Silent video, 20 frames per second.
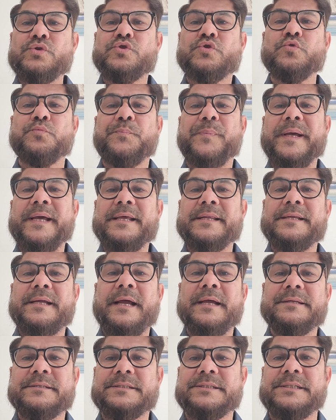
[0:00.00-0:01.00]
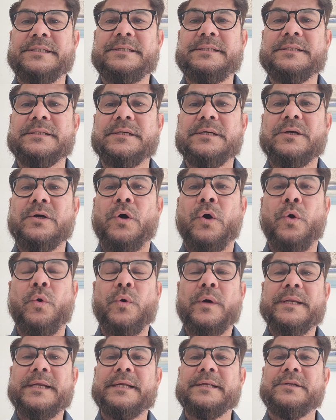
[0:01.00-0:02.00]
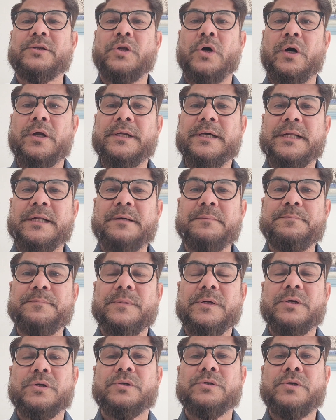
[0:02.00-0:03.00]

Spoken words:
superiority over a non-Arab,